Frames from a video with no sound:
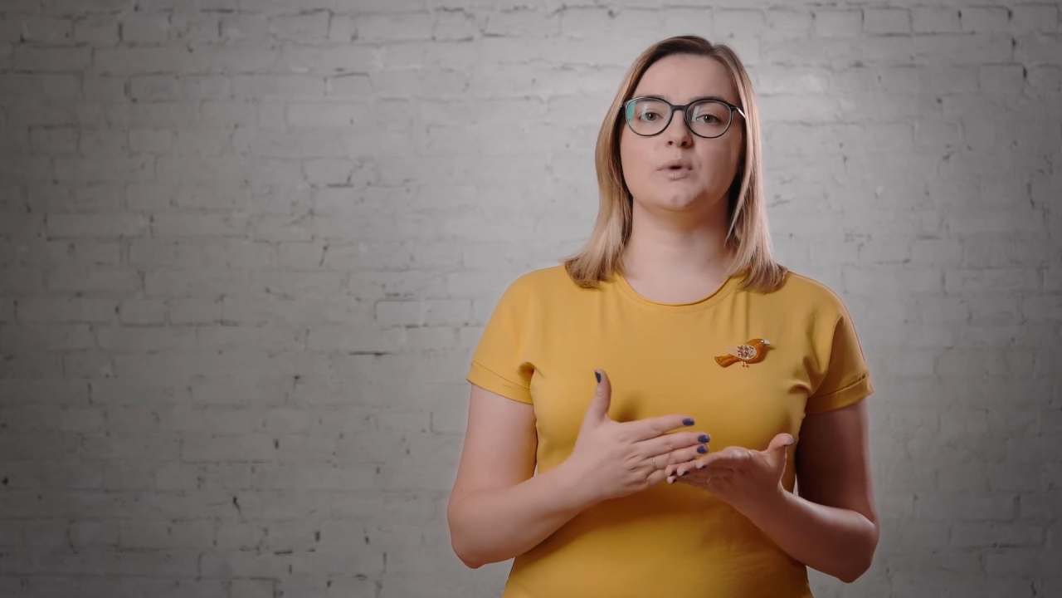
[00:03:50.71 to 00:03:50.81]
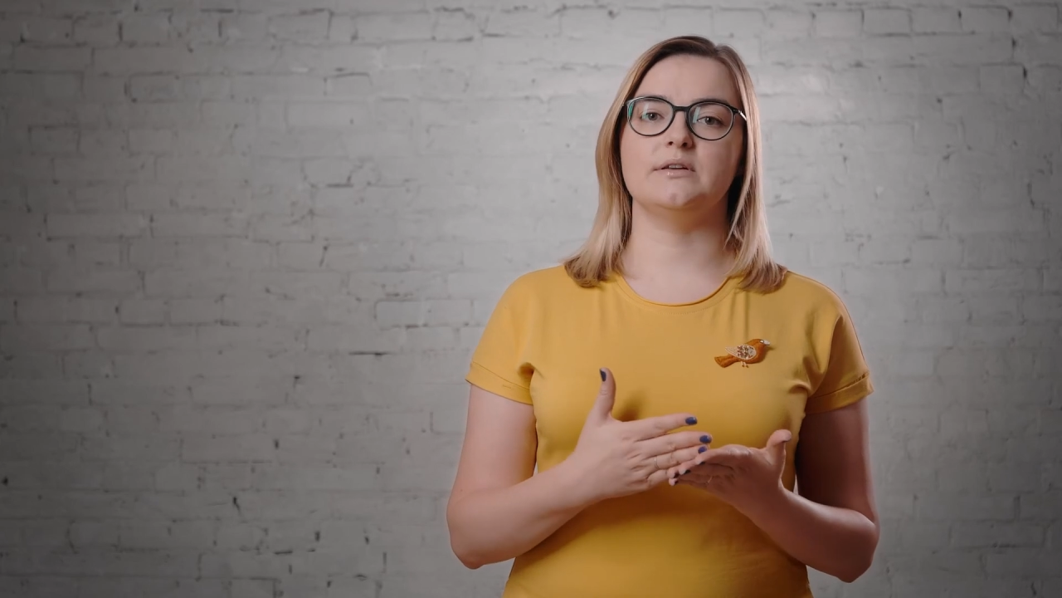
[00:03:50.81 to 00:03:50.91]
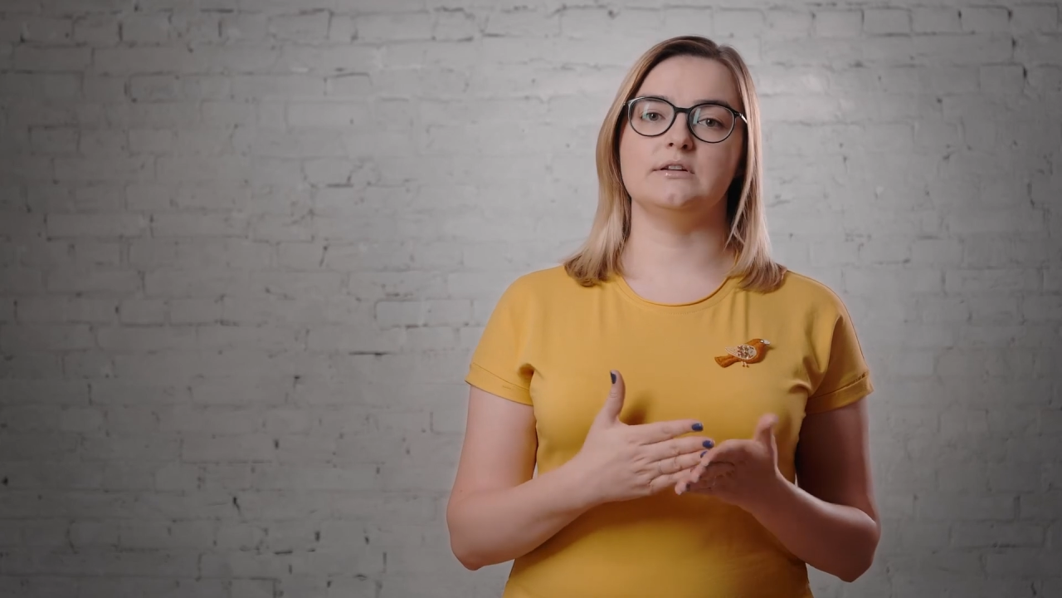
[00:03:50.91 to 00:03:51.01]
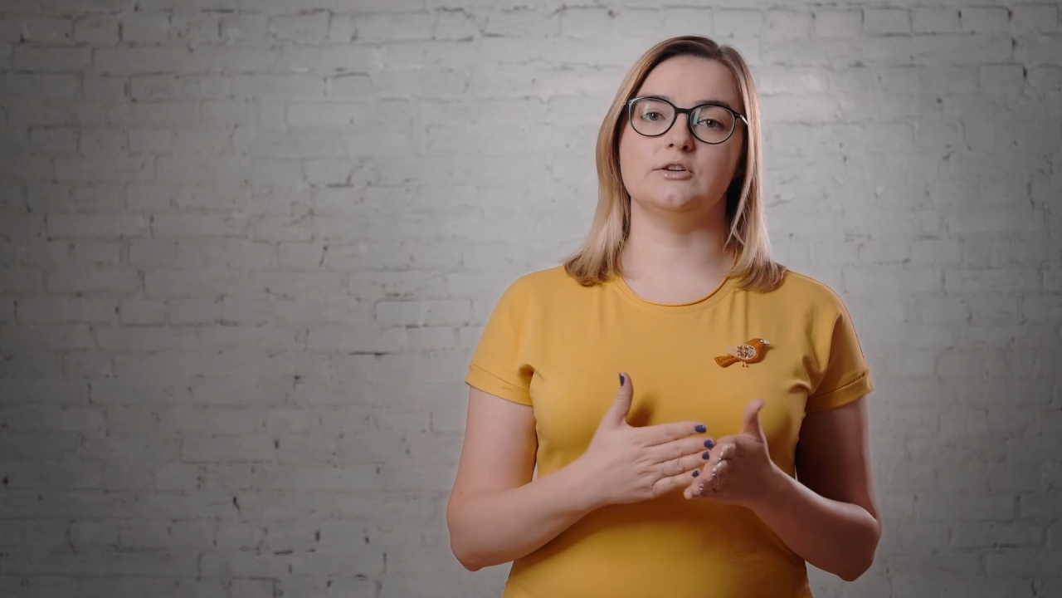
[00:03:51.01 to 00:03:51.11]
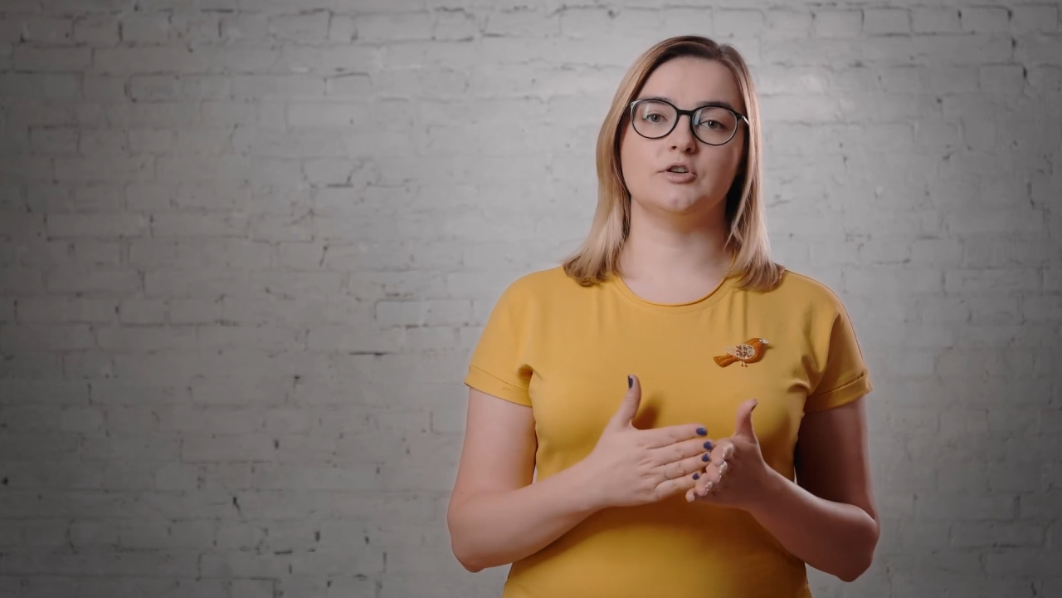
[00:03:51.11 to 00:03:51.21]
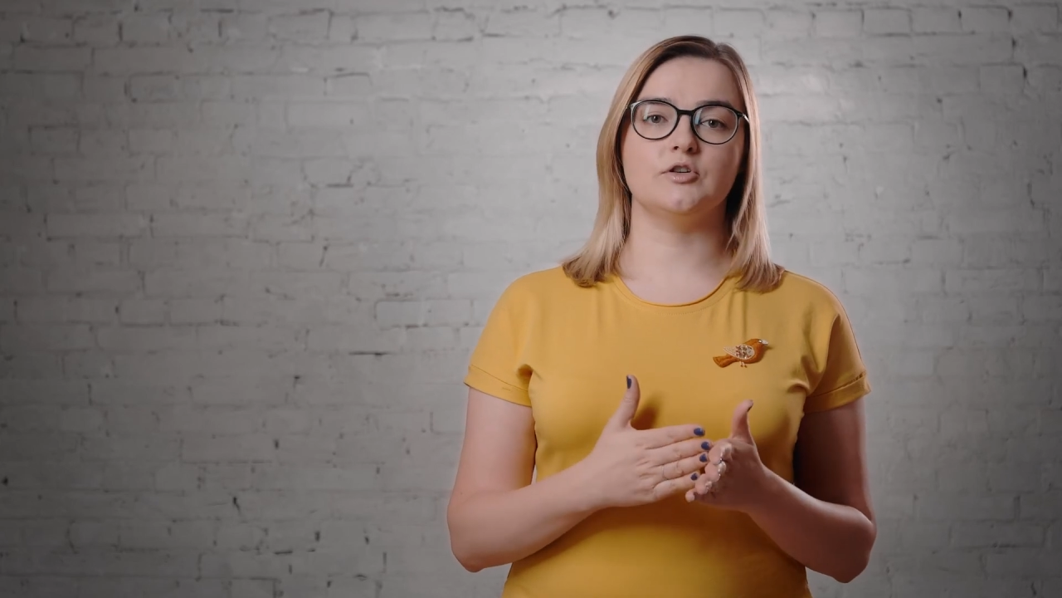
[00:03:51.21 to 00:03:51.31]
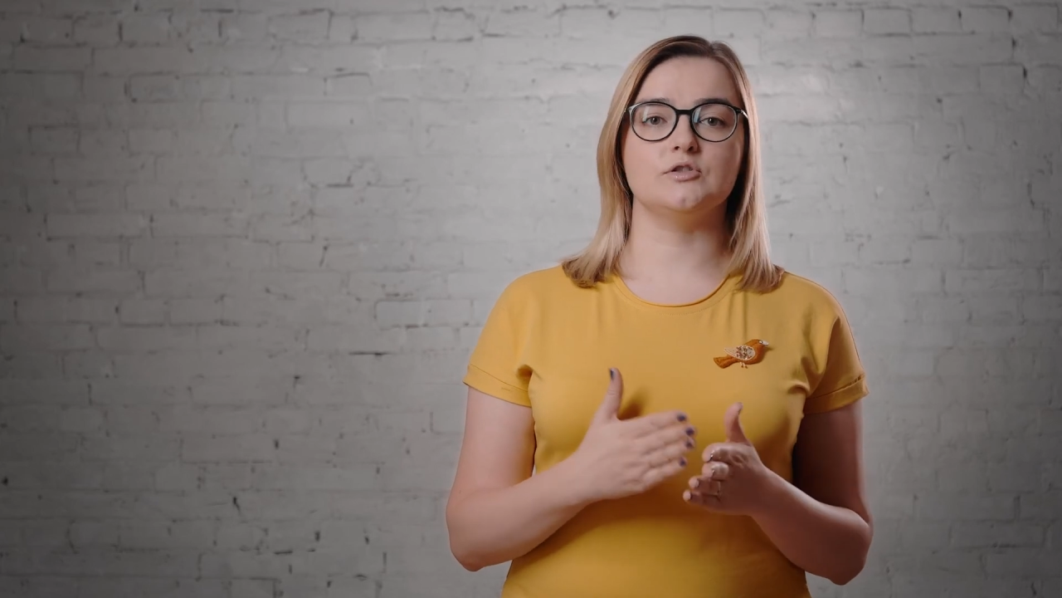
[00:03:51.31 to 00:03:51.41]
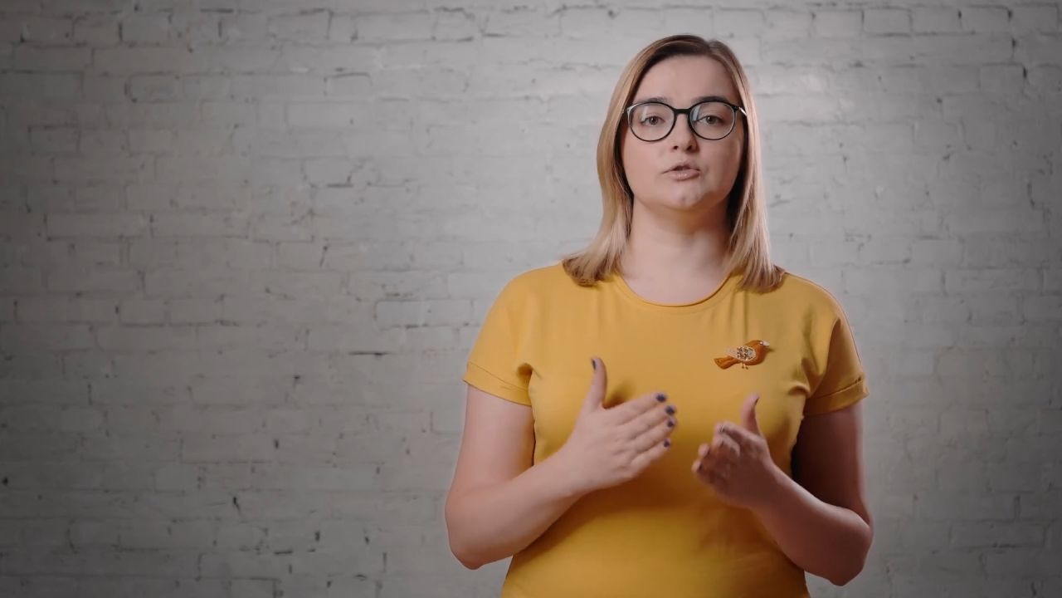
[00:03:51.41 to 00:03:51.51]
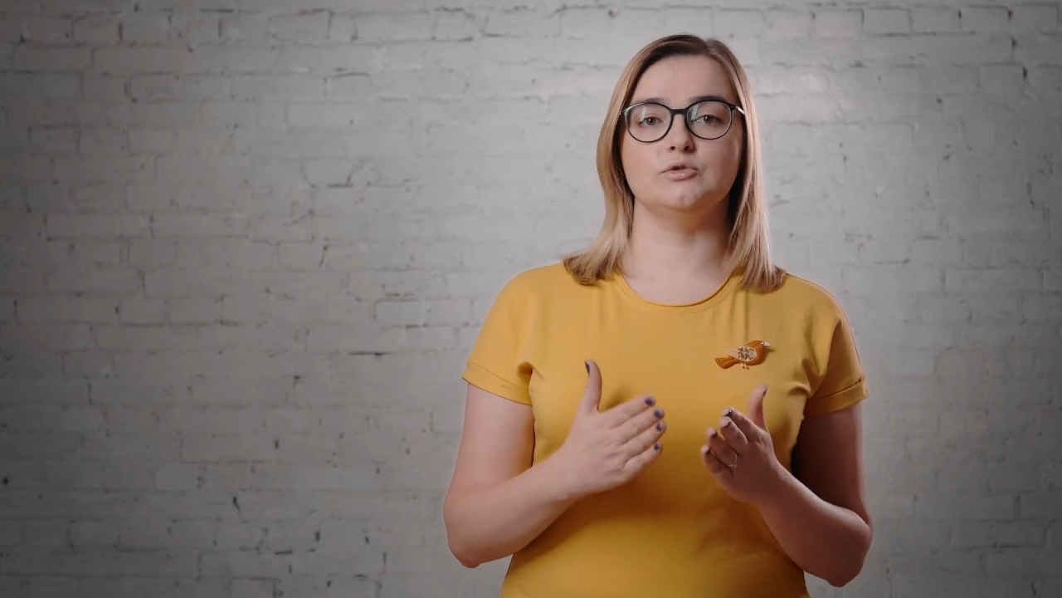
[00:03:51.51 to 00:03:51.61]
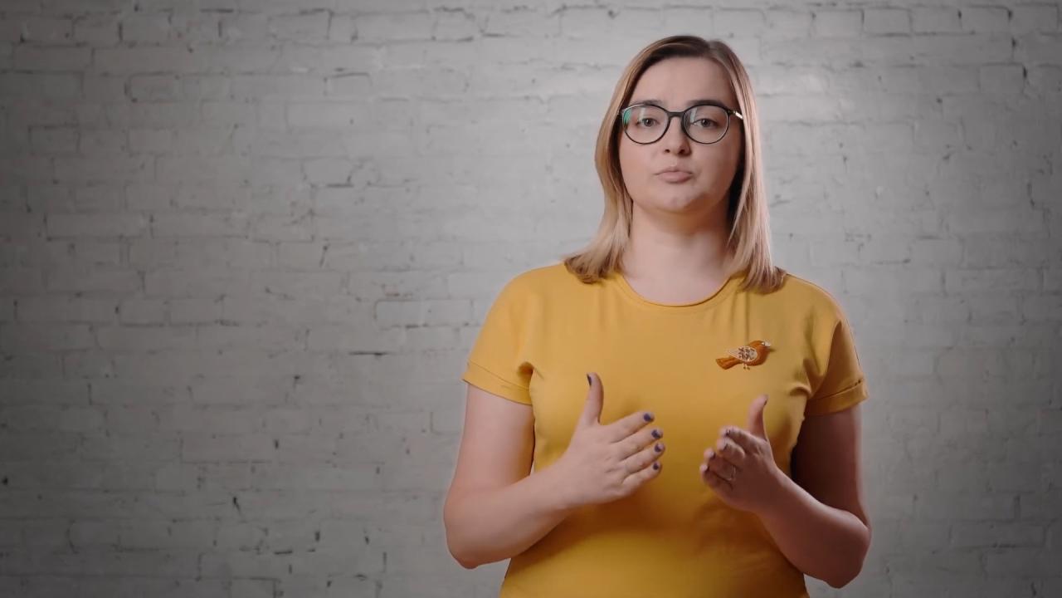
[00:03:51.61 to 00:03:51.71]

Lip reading: why the learners lose